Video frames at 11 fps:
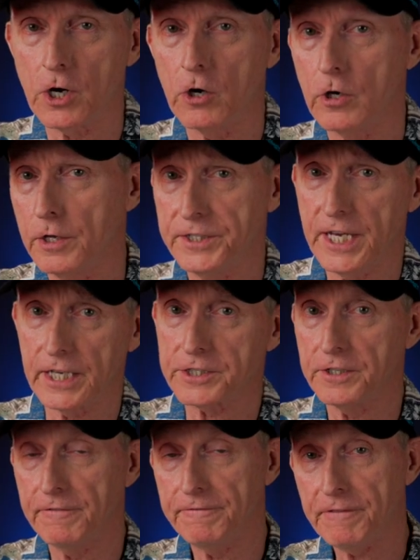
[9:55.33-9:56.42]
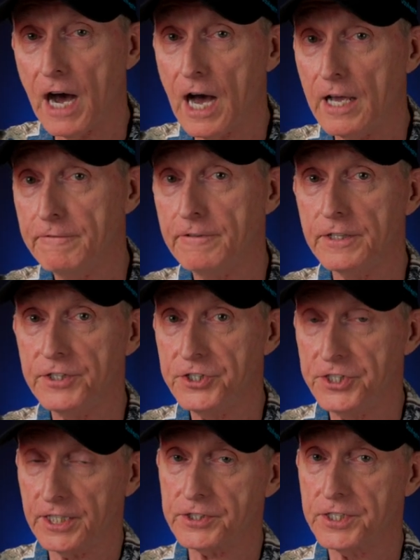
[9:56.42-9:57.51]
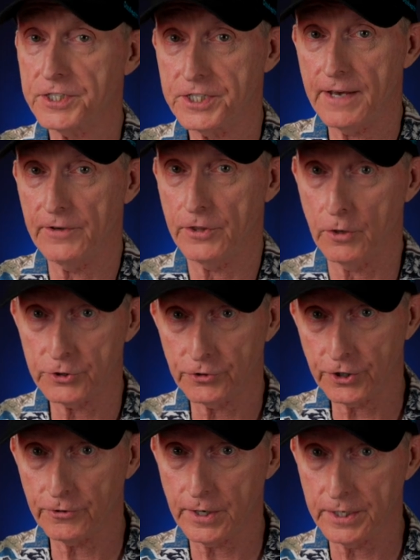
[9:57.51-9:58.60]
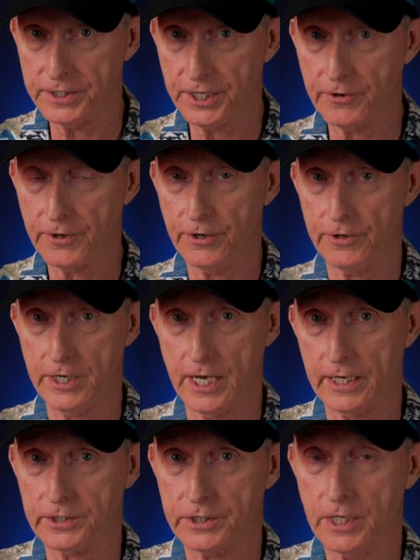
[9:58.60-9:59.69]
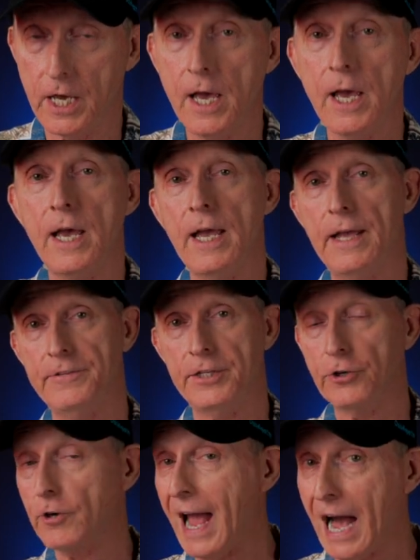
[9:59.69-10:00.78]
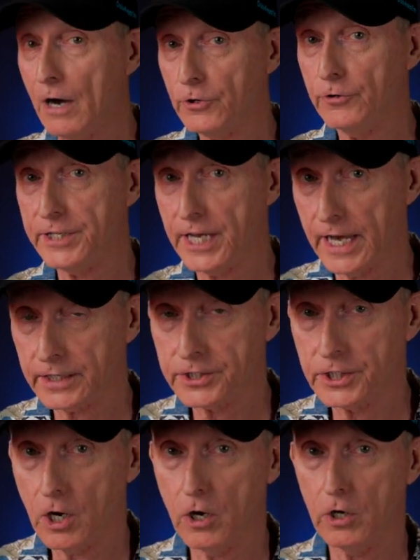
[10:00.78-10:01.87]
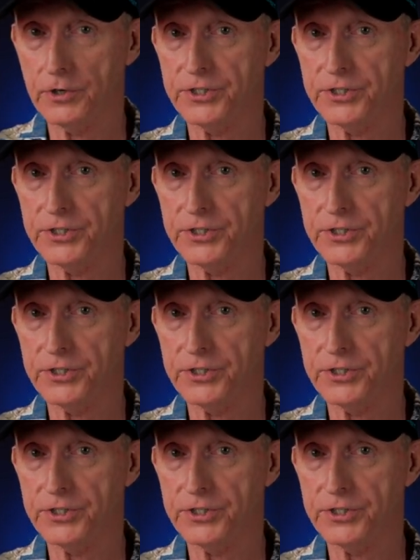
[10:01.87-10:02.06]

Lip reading: are on decks 5, 6, and 7. Those are your interior decks. And then your outer decks are